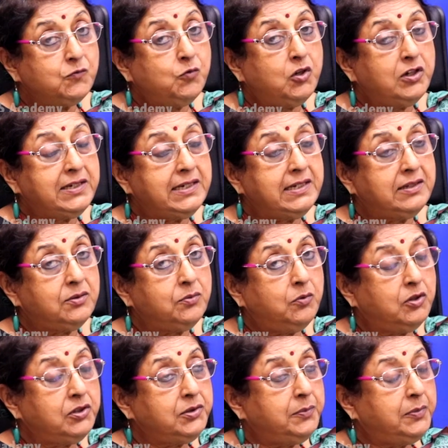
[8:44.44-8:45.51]
What else?
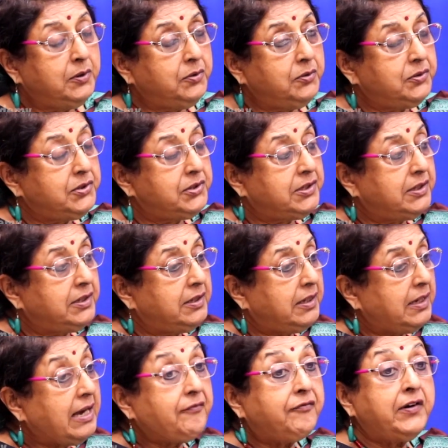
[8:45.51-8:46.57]
What about
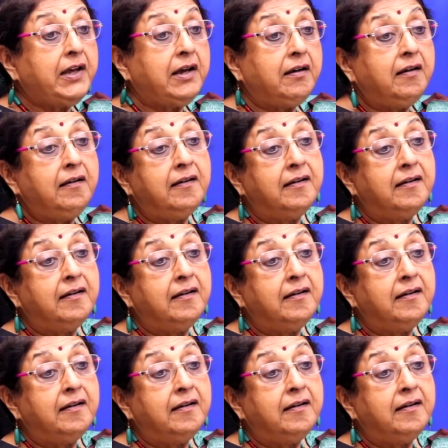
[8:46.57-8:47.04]
Africa?